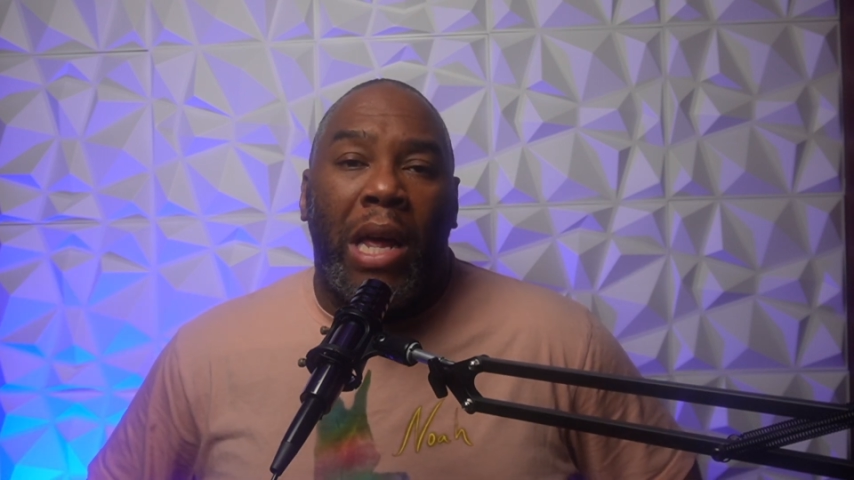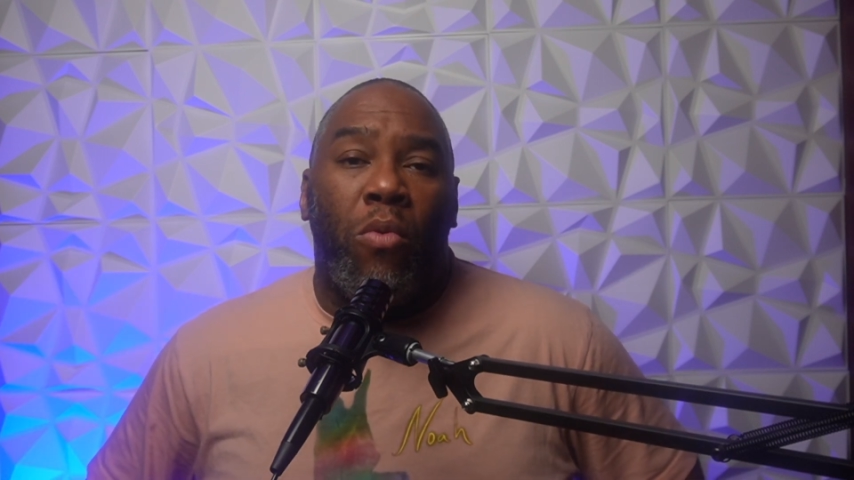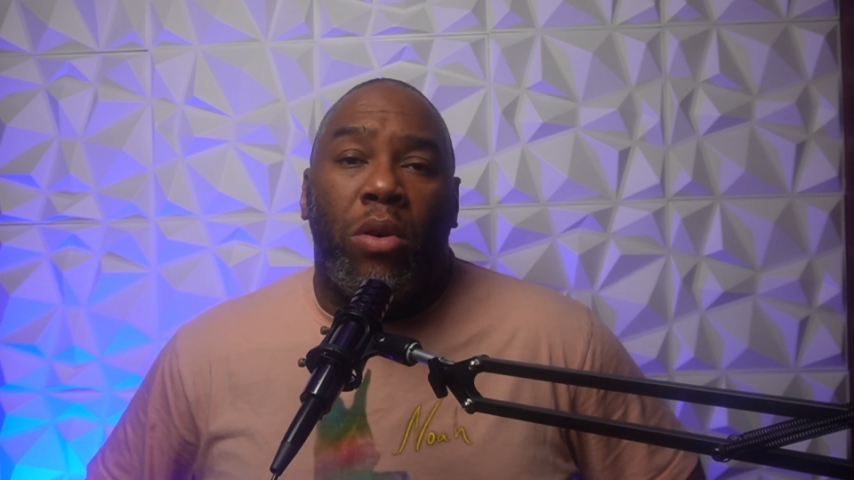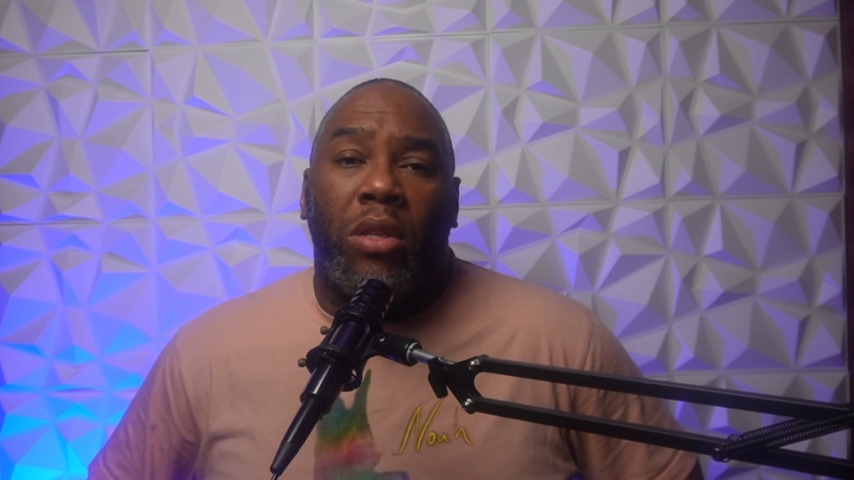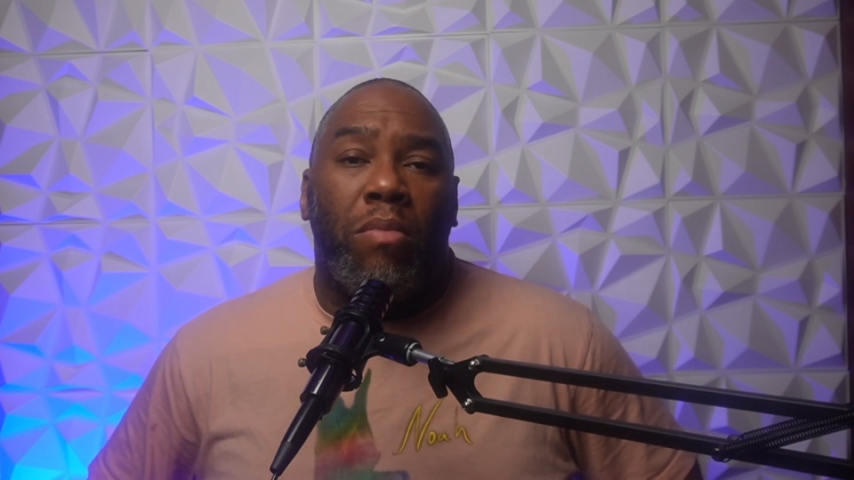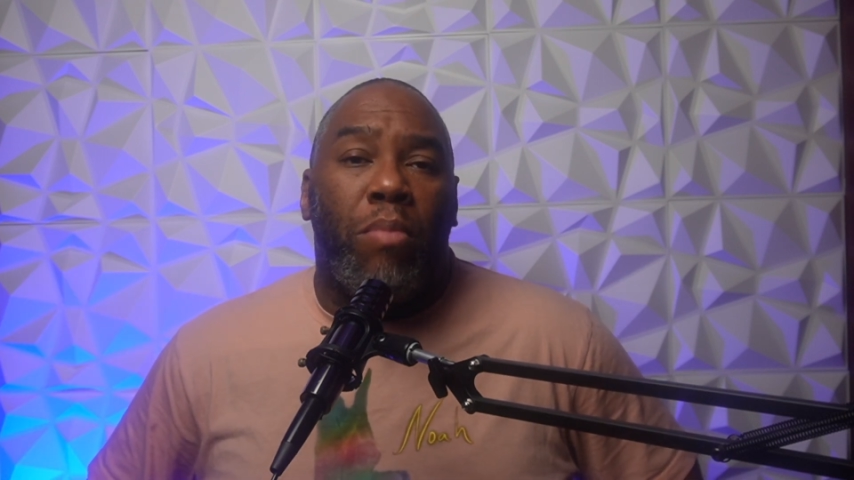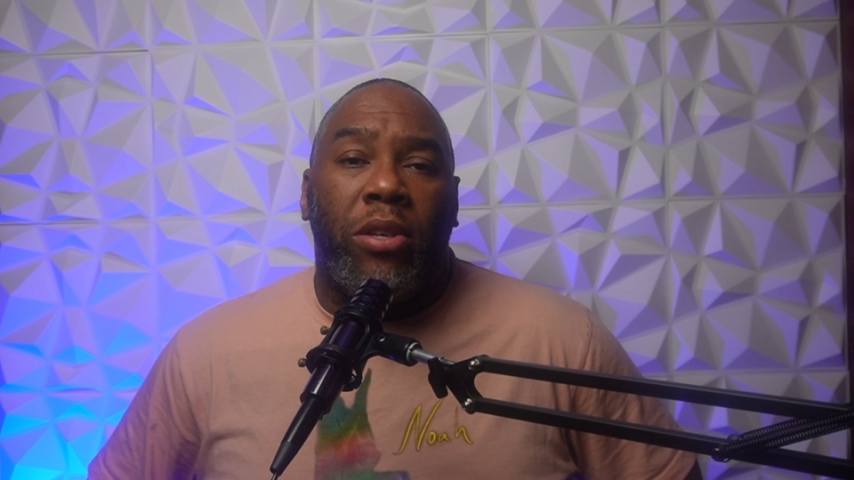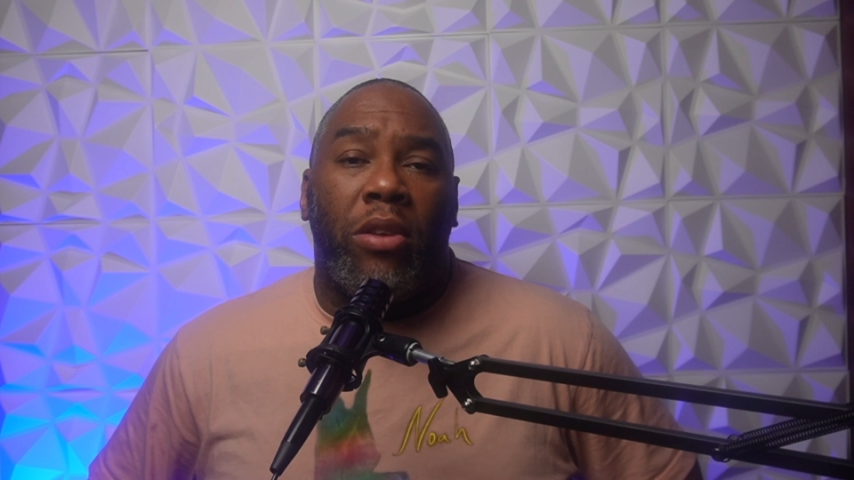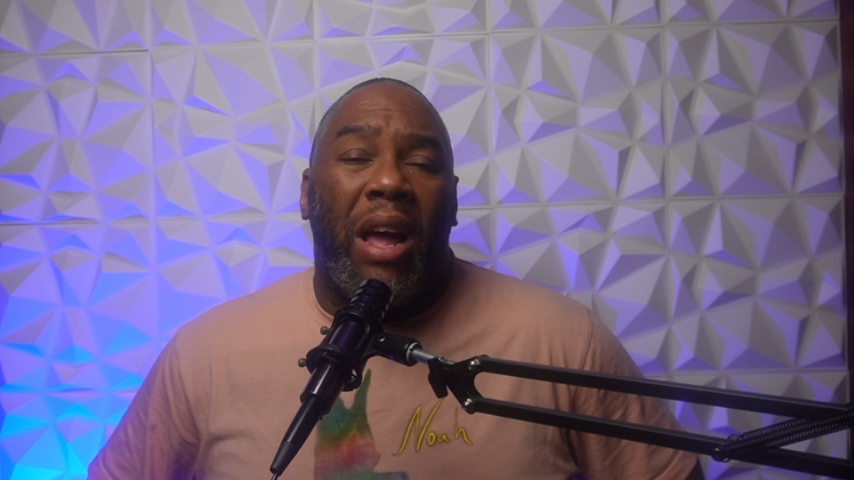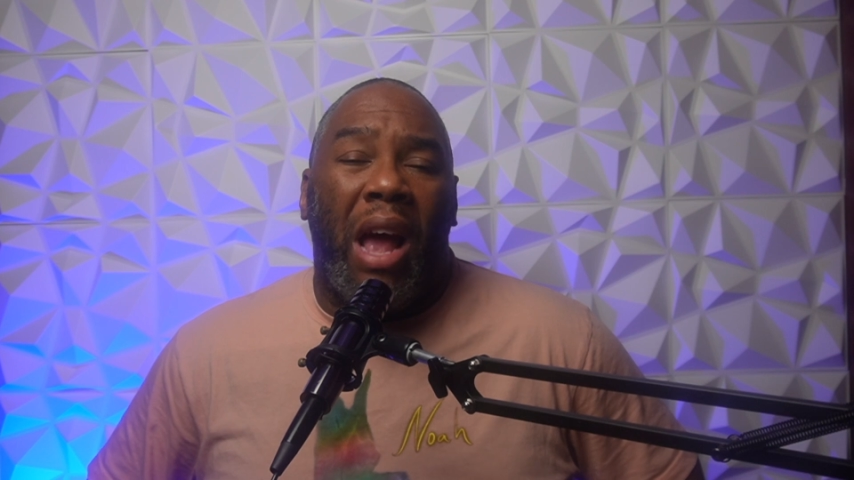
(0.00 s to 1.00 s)
He wants to
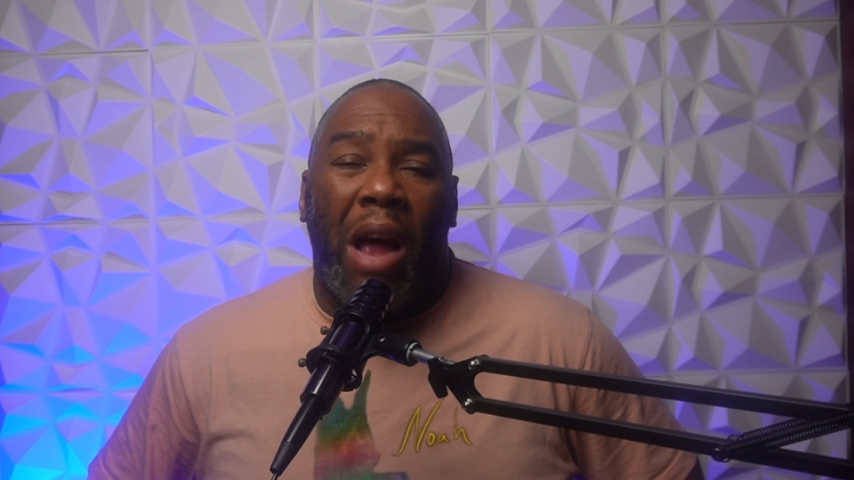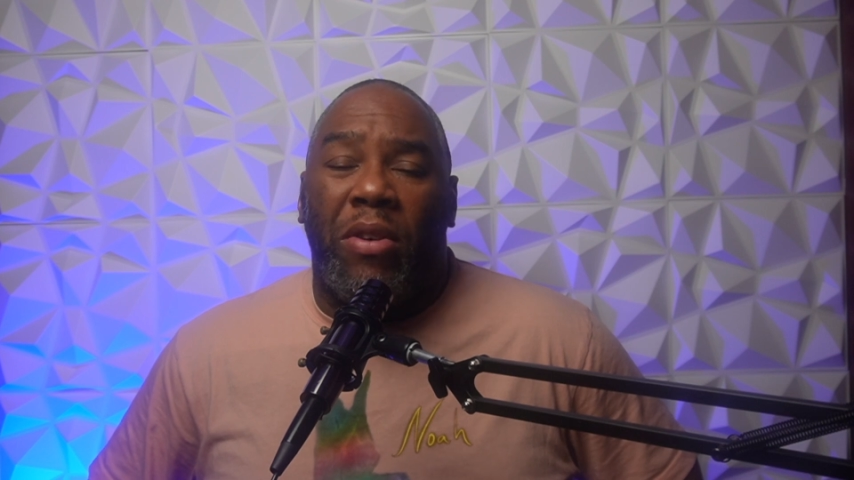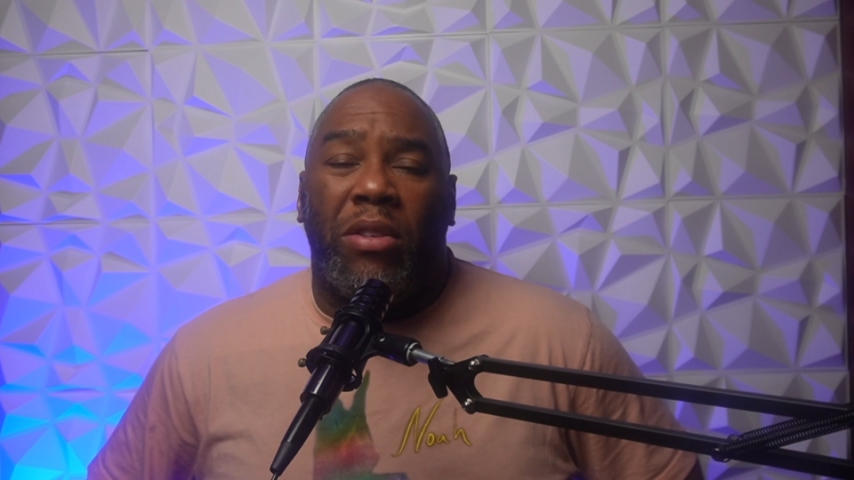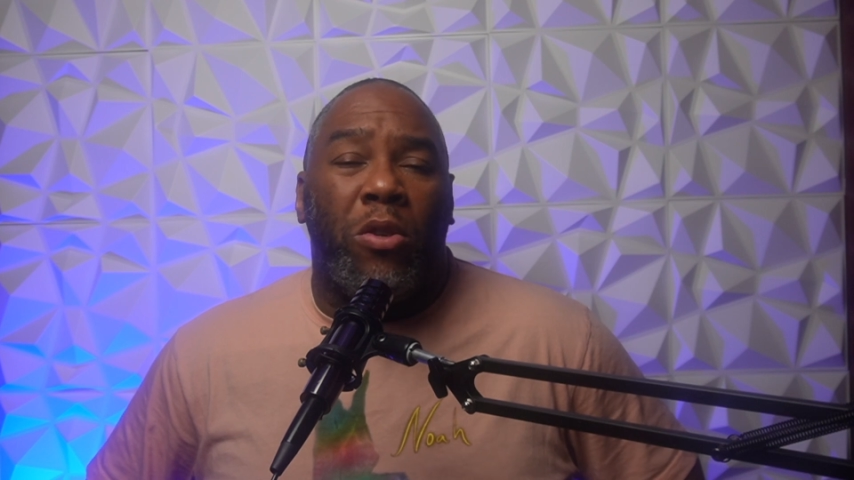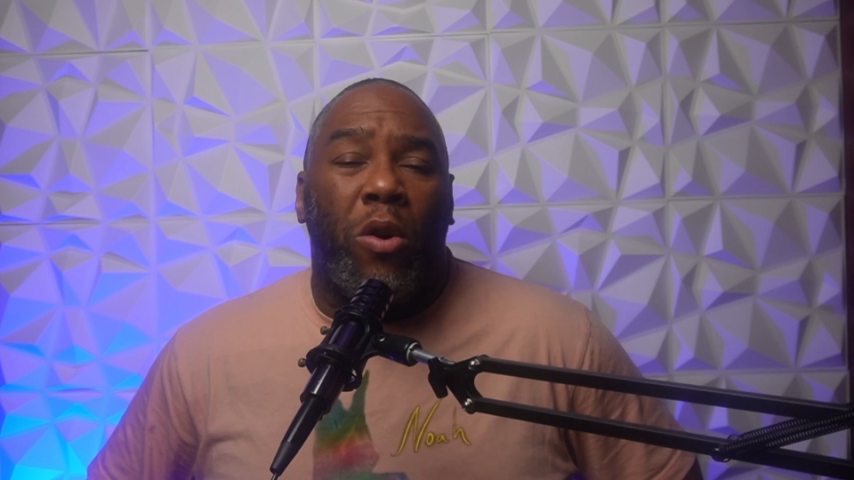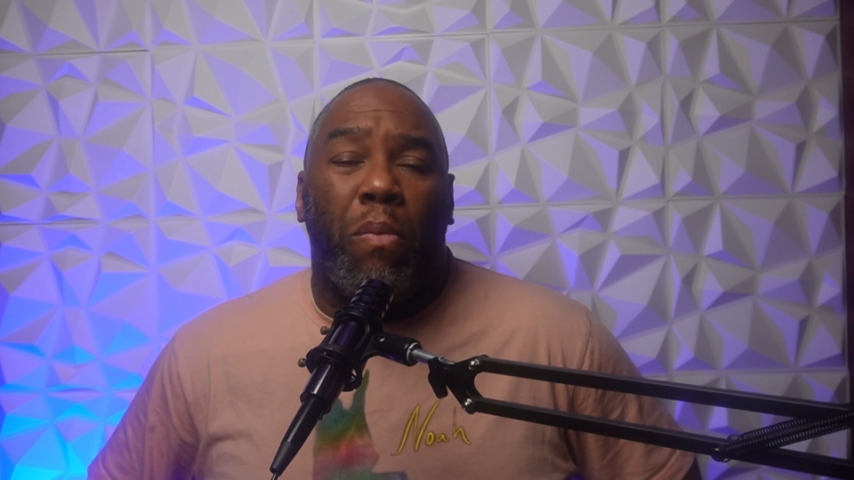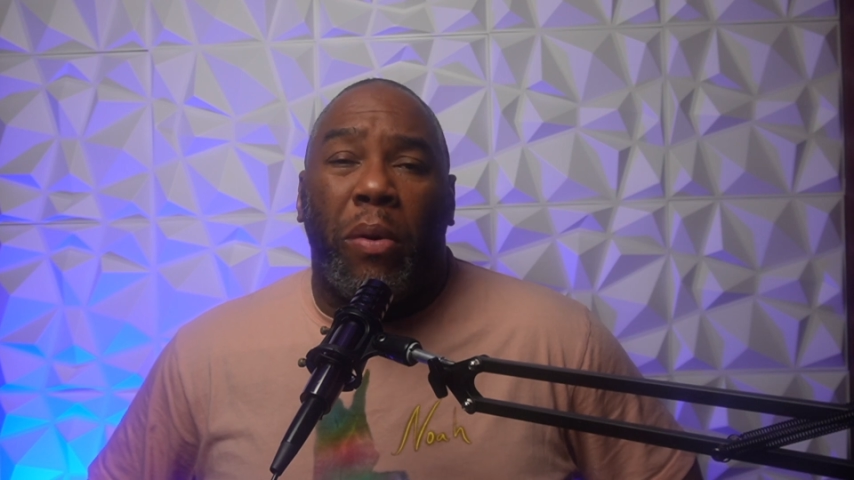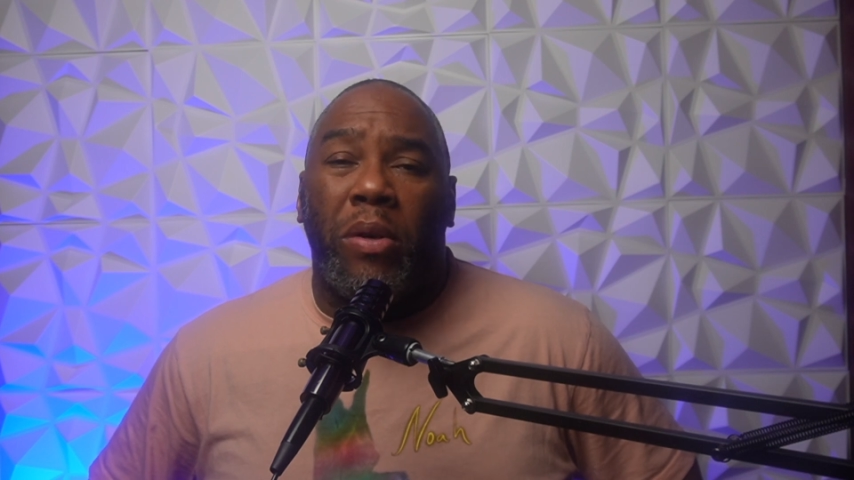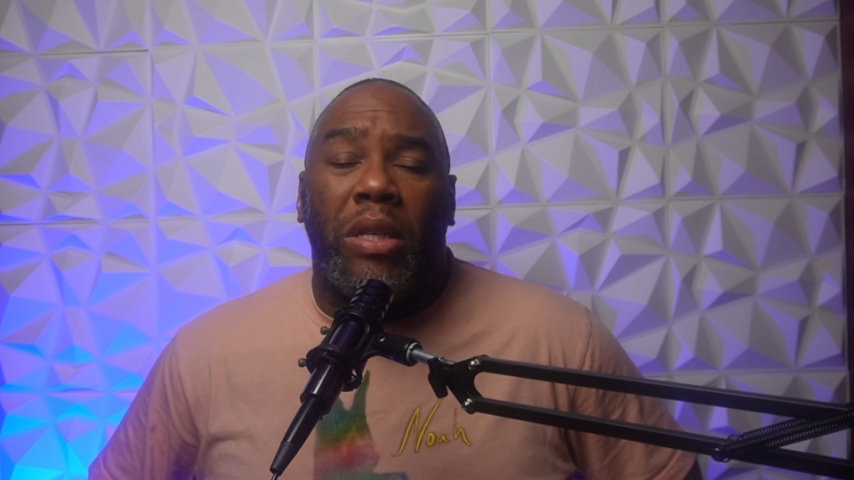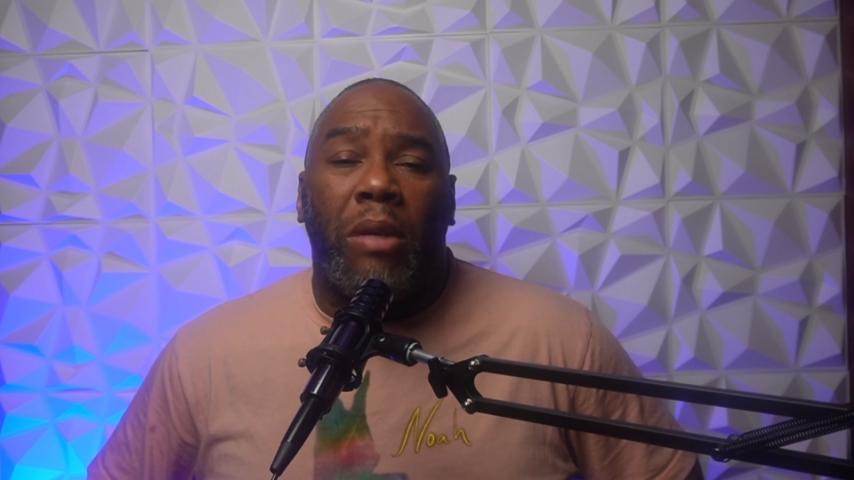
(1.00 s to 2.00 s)
make sure that every single
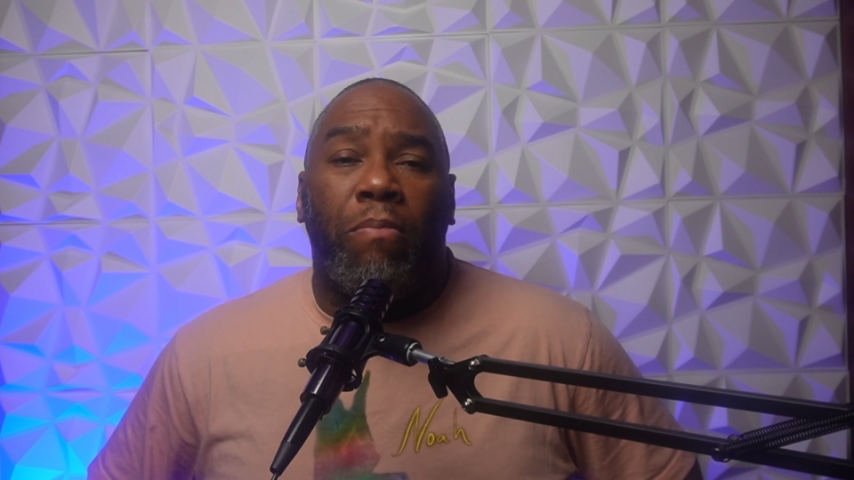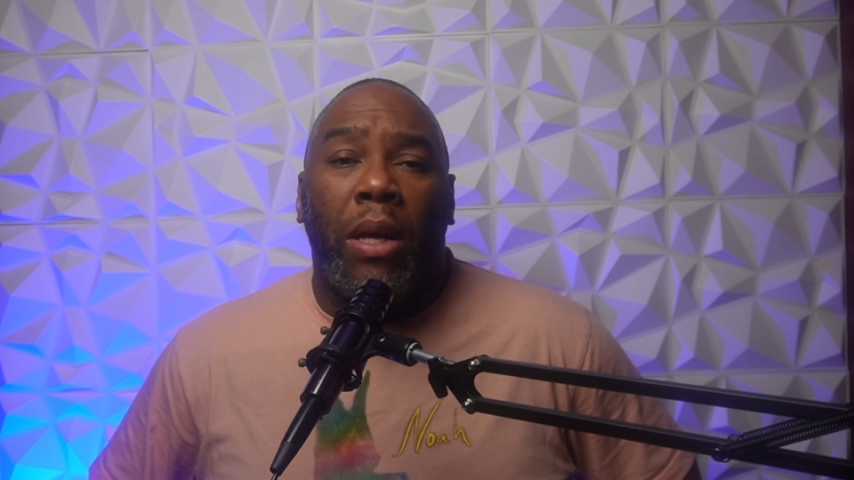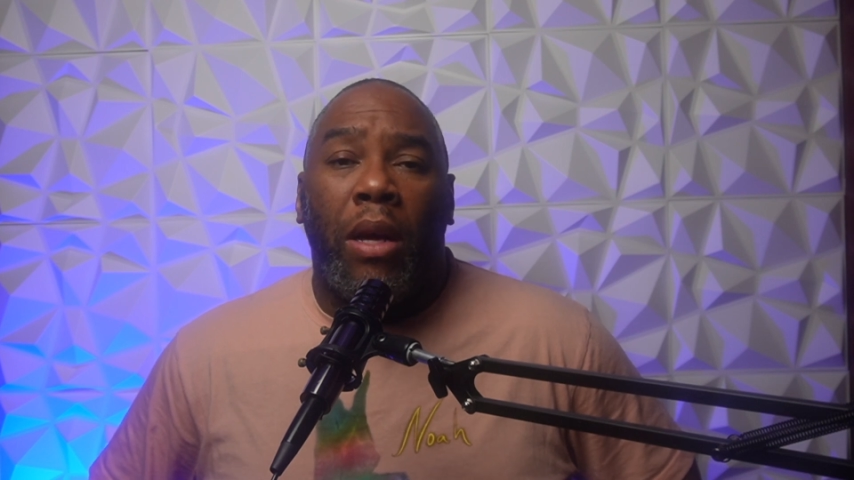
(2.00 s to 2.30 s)
person